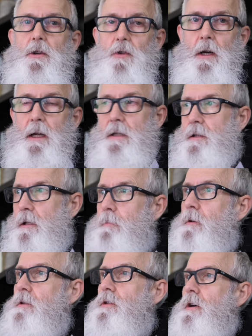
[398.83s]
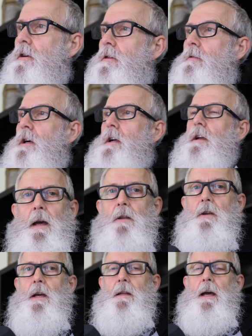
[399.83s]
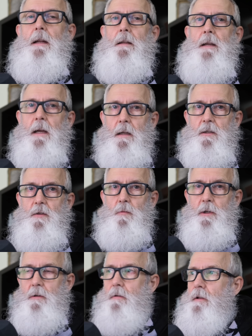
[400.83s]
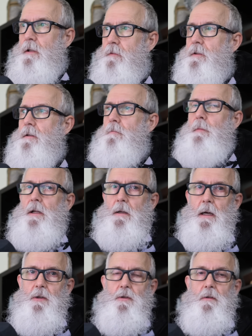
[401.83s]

drag slip control. And you get an enhanced wheel lift mitigation